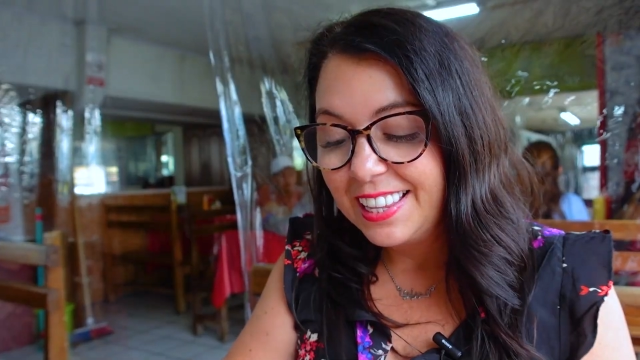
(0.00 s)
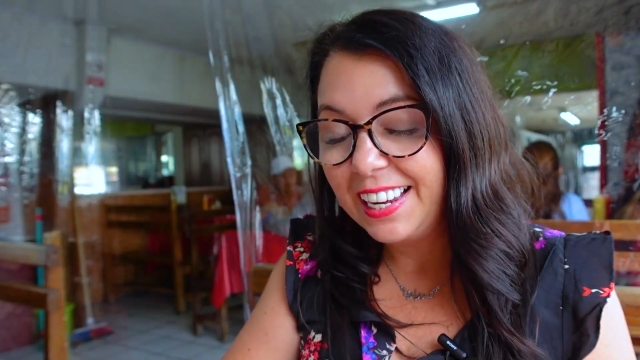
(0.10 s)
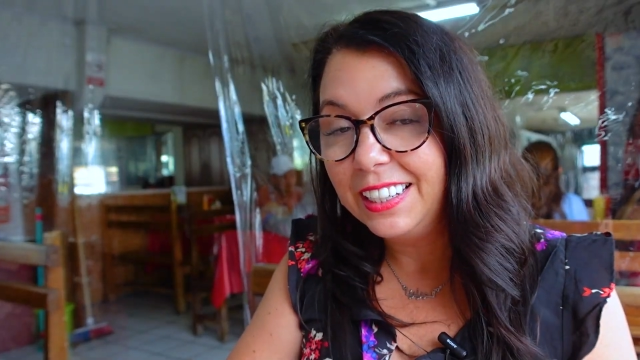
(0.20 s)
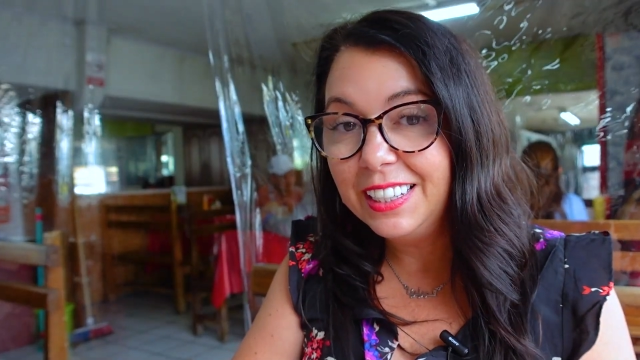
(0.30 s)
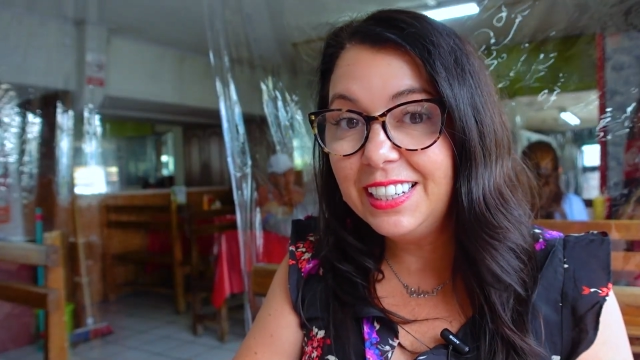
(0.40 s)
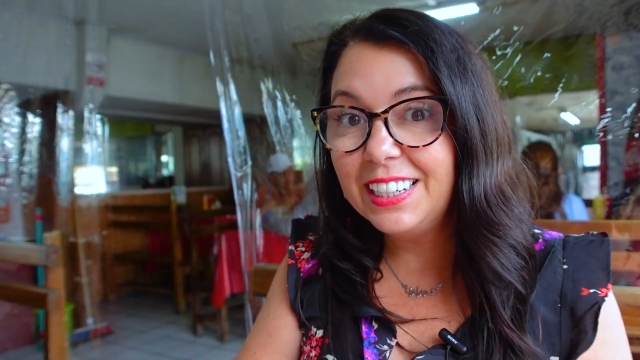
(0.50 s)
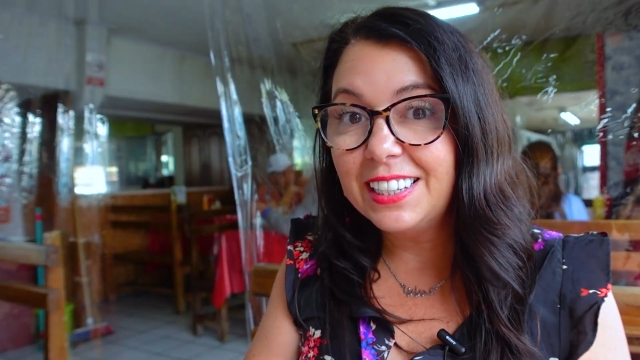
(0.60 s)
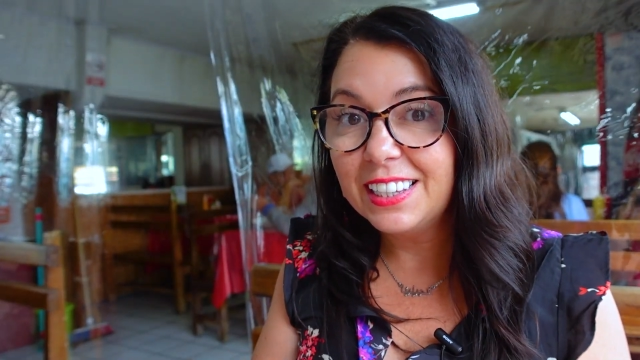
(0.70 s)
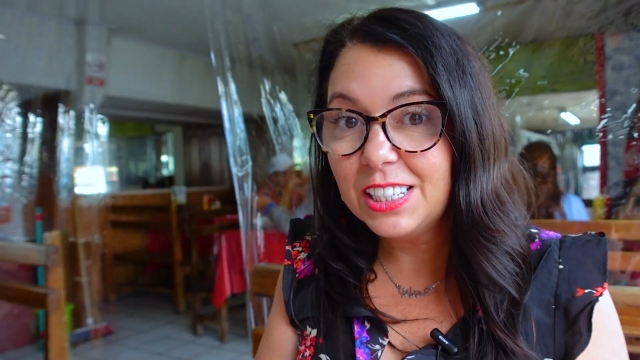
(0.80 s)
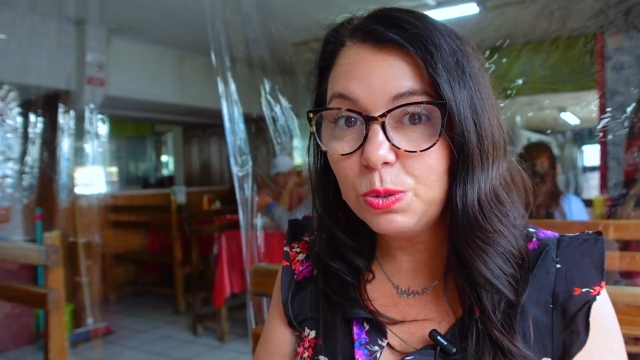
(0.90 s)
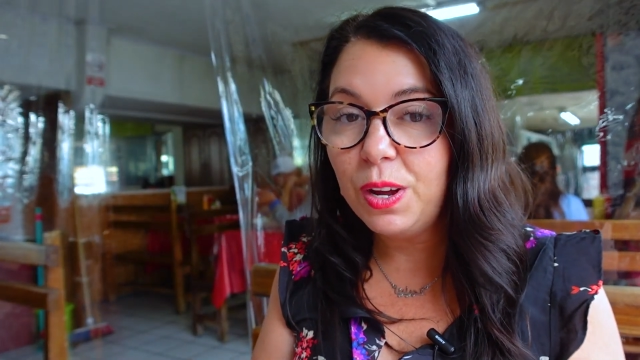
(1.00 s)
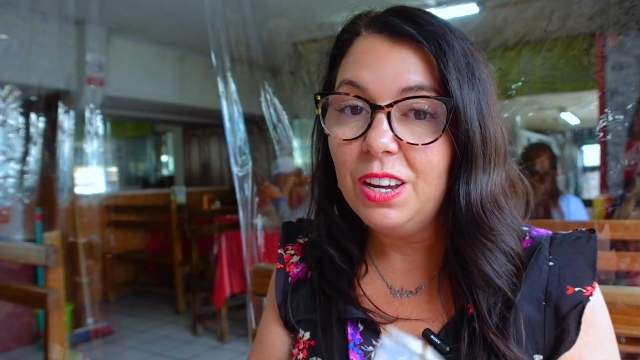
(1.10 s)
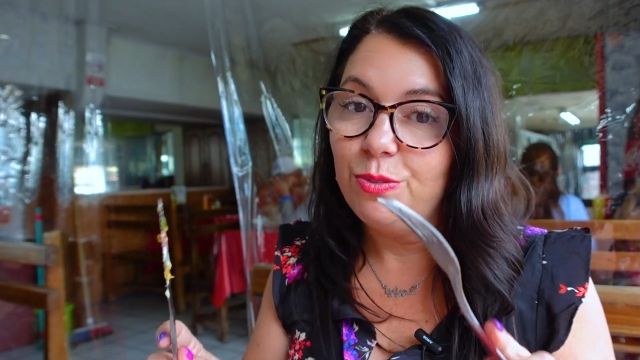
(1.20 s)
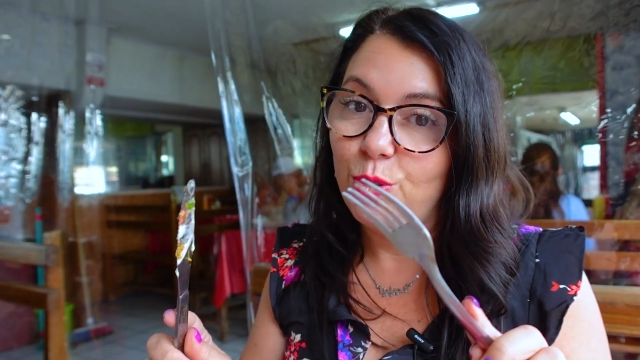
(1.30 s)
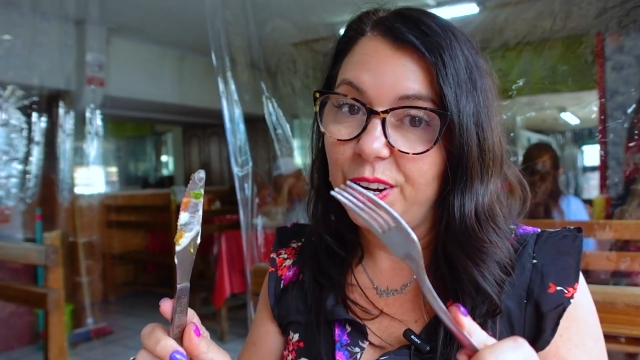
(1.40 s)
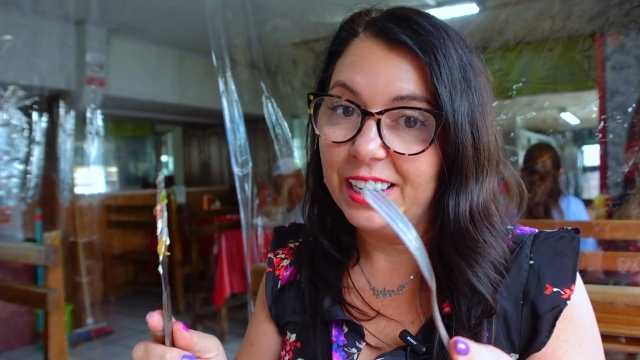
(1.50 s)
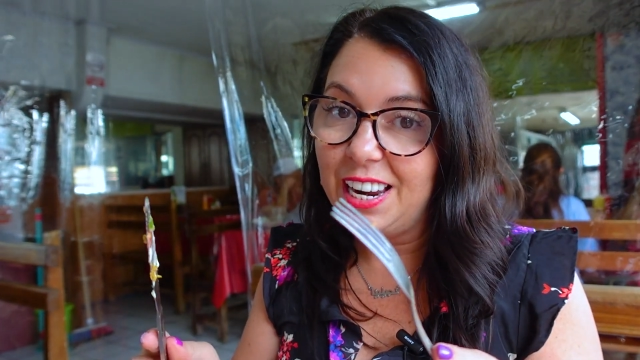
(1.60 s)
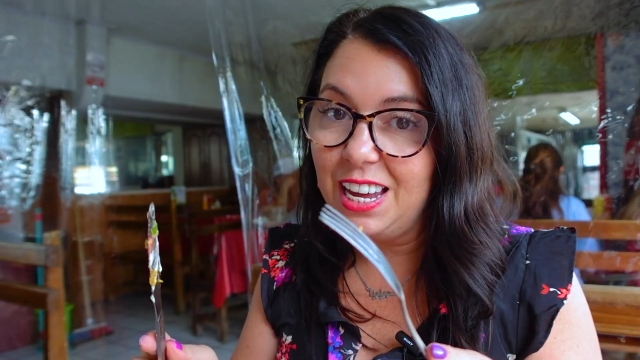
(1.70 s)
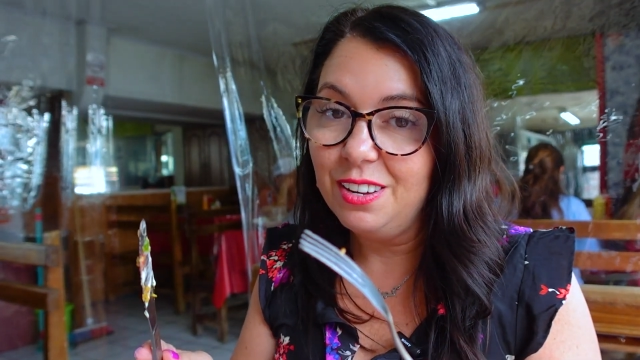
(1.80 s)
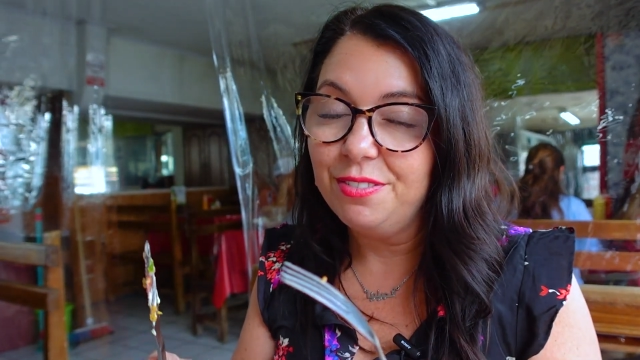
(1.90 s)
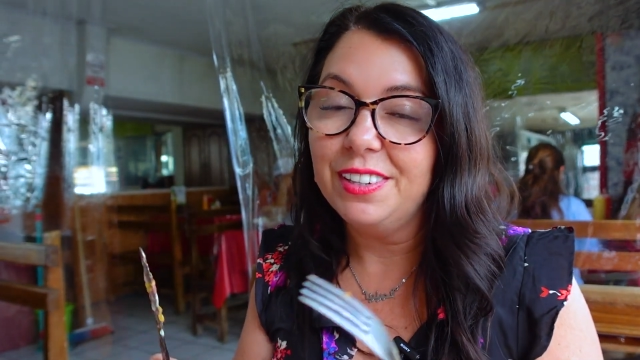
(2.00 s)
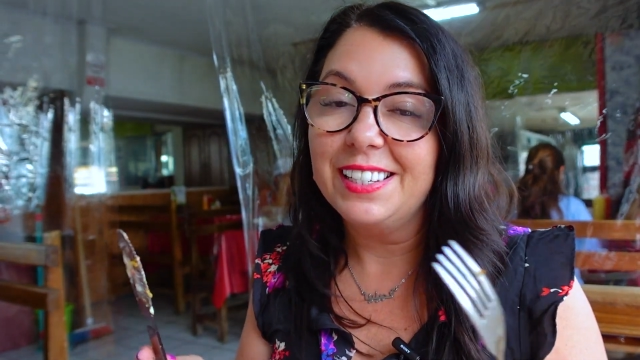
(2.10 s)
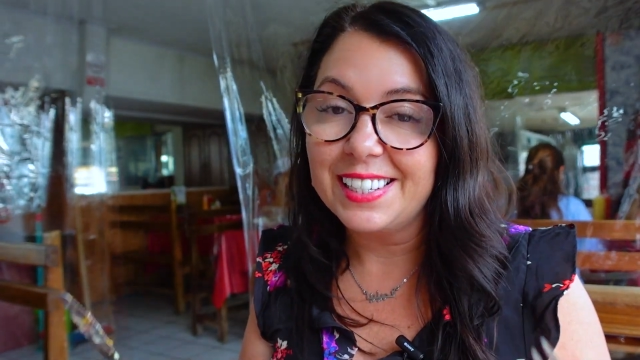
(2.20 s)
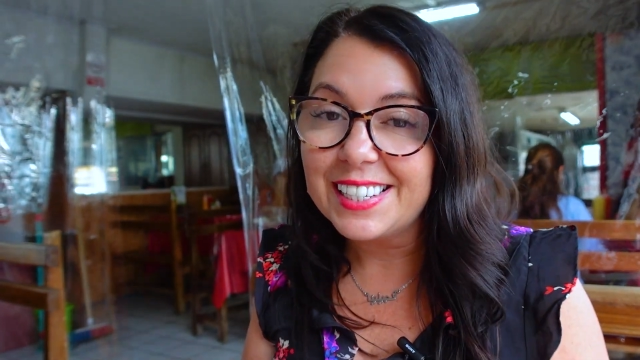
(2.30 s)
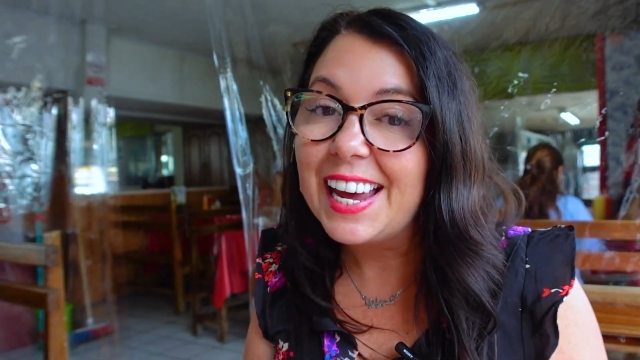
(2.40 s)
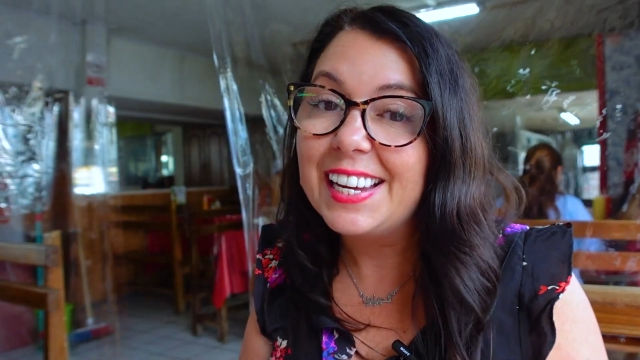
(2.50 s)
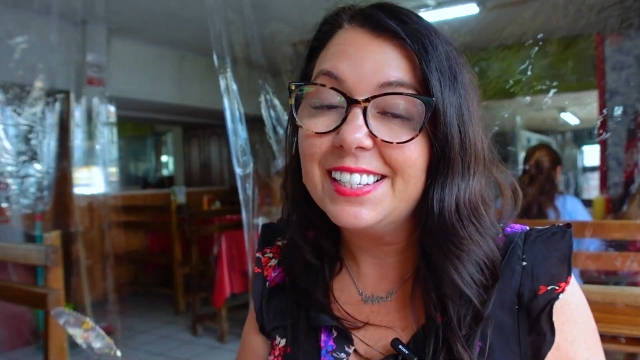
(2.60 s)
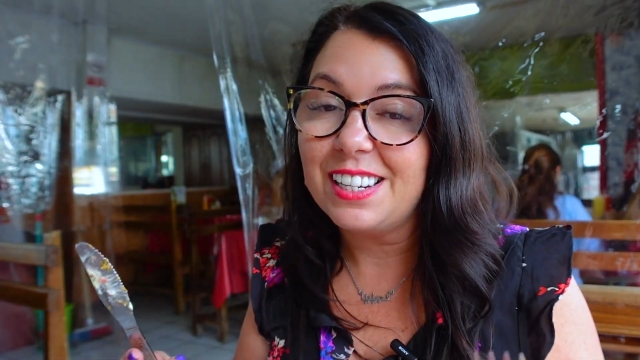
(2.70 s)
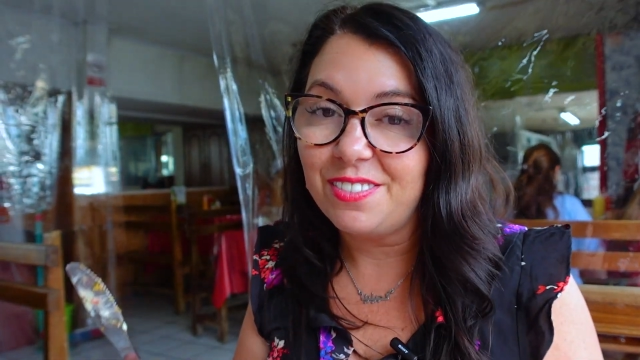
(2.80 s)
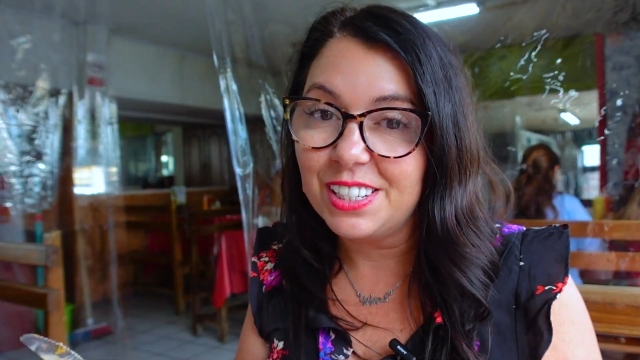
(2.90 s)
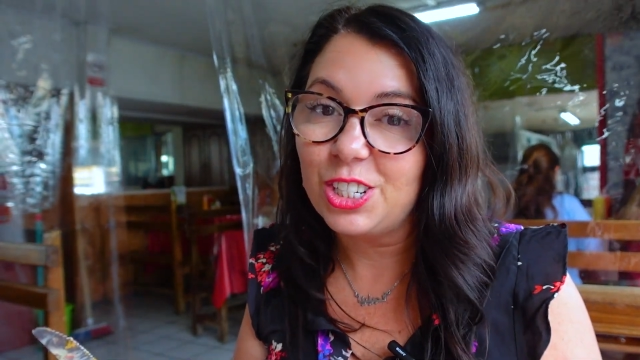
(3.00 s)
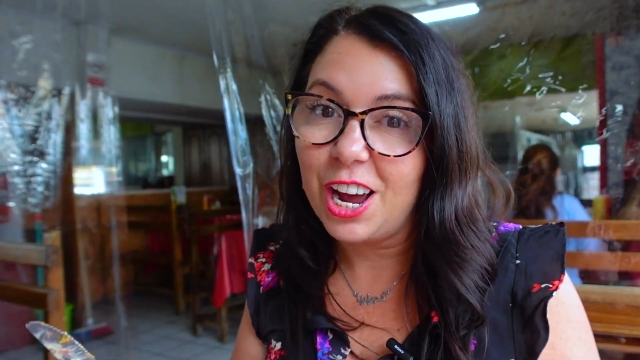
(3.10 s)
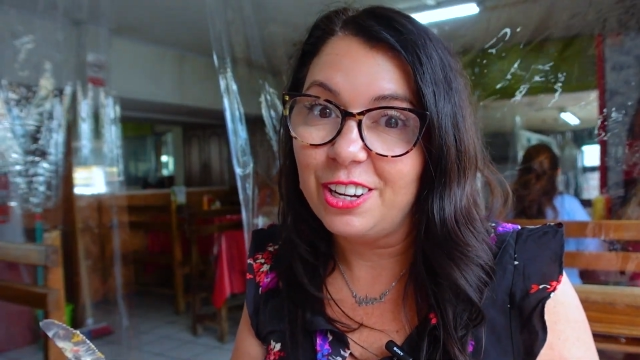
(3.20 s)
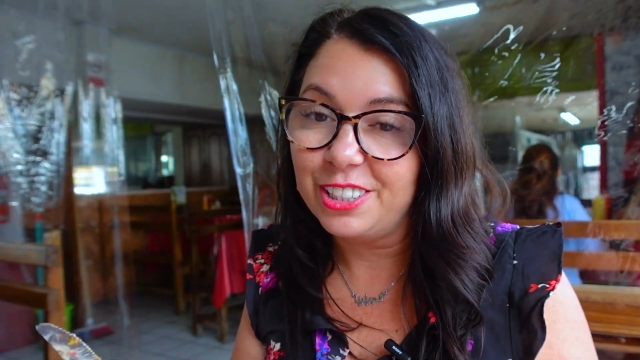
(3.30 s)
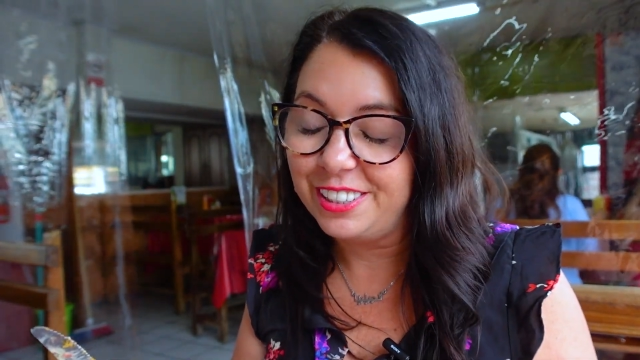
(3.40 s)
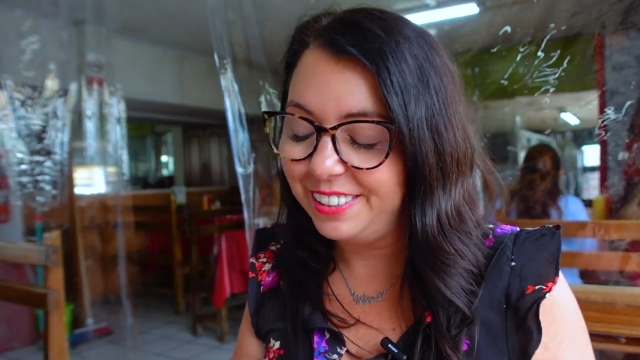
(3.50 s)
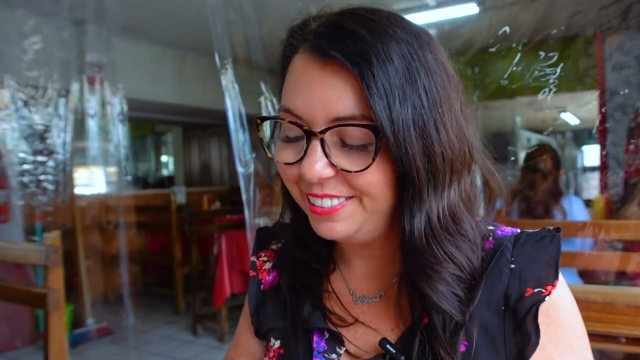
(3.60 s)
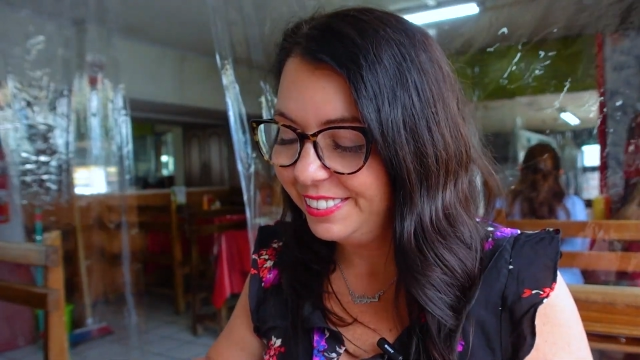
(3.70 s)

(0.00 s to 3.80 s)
that eating it this way, fork and knife, is a taste of his childhood.